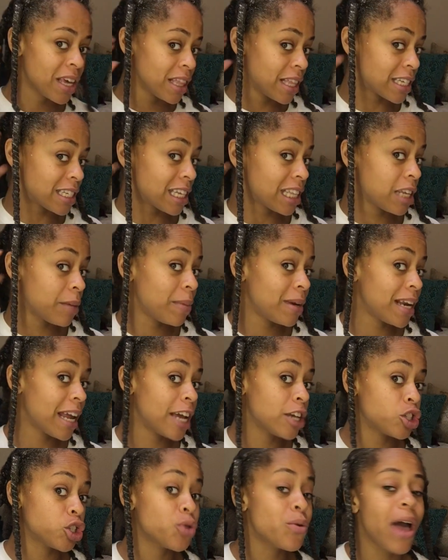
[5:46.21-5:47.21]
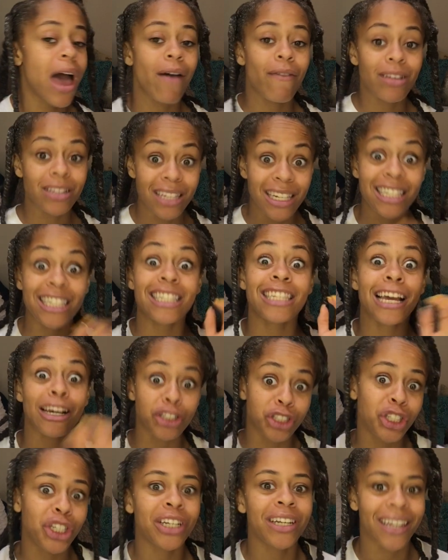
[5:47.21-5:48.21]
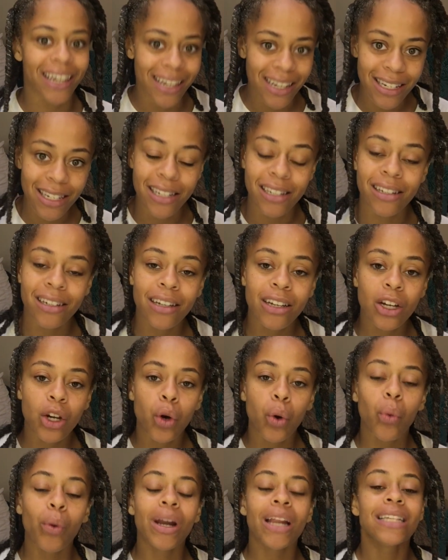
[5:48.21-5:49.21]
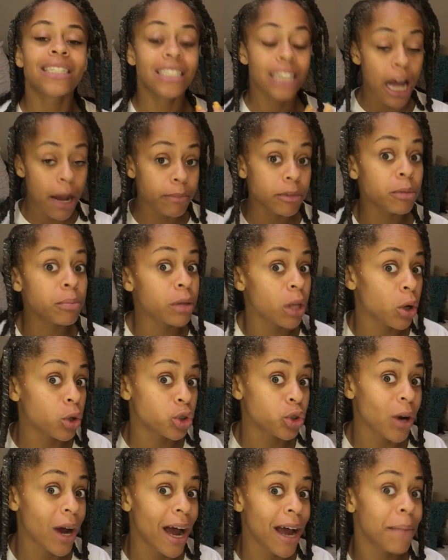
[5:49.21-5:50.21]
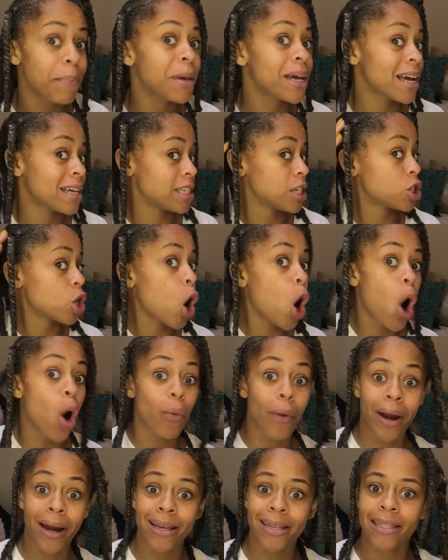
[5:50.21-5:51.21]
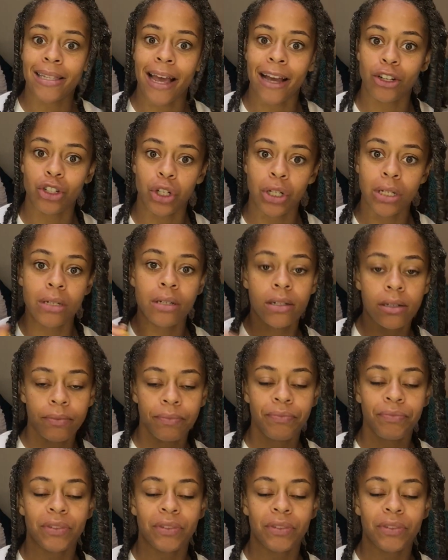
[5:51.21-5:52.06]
This eliminates you having to section it when it's time to blow dry, because it's already sectioned.